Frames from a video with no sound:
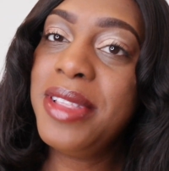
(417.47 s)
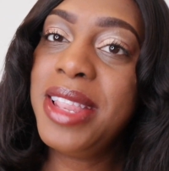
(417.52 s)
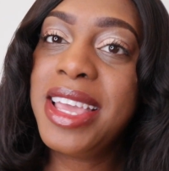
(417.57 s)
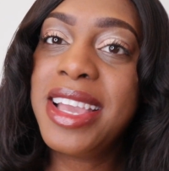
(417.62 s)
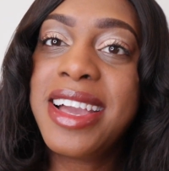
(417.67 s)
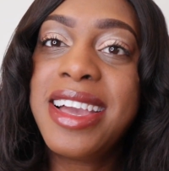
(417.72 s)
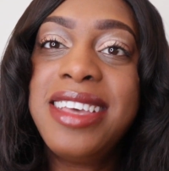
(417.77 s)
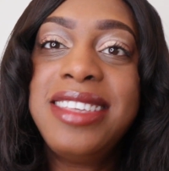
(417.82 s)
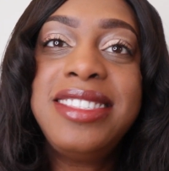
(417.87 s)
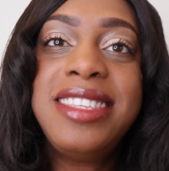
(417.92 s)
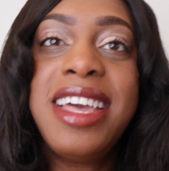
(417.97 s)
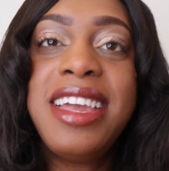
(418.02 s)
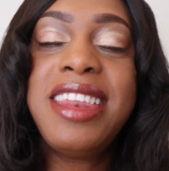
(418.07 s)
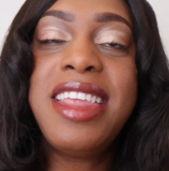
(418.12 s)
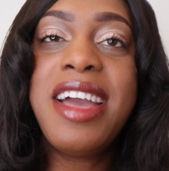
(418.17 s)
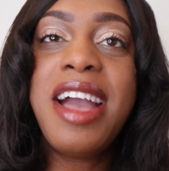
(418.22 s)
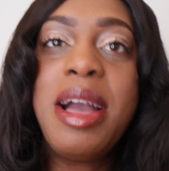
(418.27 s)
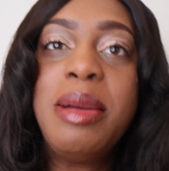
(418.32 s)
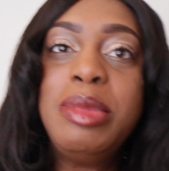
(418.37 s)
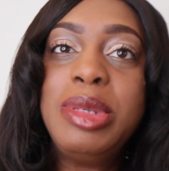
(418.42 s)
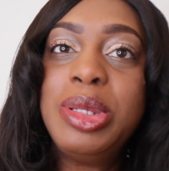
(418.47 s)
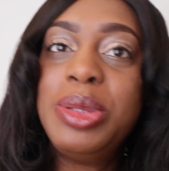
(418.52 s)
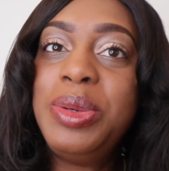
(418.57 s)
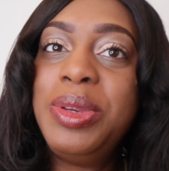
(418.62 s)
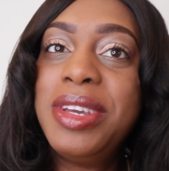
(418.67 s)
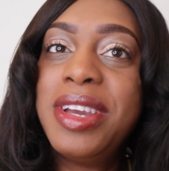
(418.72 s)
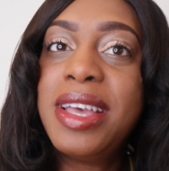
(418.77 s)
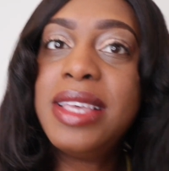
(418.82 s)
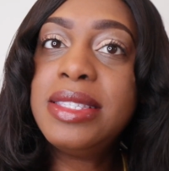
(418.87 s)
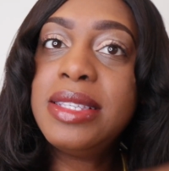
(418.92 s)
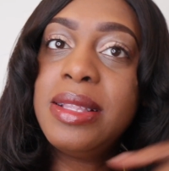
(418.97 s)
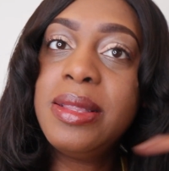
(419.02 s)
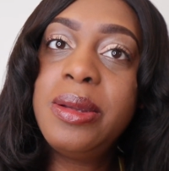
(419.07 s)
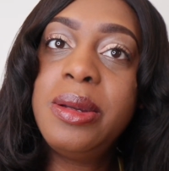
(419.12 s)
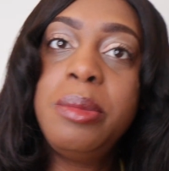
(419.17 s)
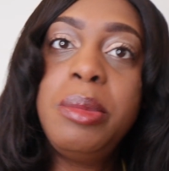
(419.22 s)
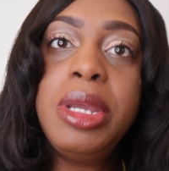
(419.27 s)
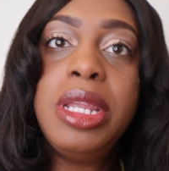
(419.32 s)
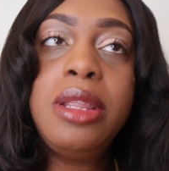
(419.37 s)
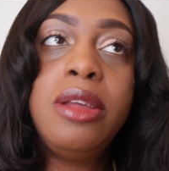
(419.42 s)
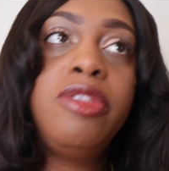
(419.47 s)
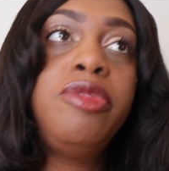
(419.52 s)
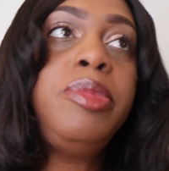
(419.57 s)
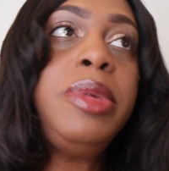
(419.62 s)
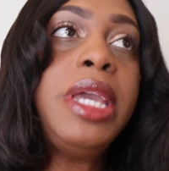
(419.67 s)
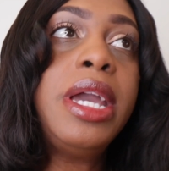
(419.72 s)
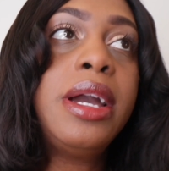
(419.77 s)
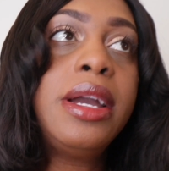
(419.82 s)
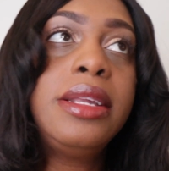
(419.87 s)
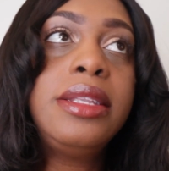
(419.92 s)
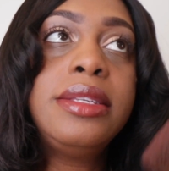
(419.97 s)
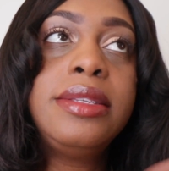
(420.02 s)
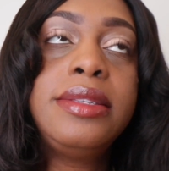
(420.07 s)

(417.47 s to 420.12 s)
Like I said, I'm showing you guys a little bit of behind the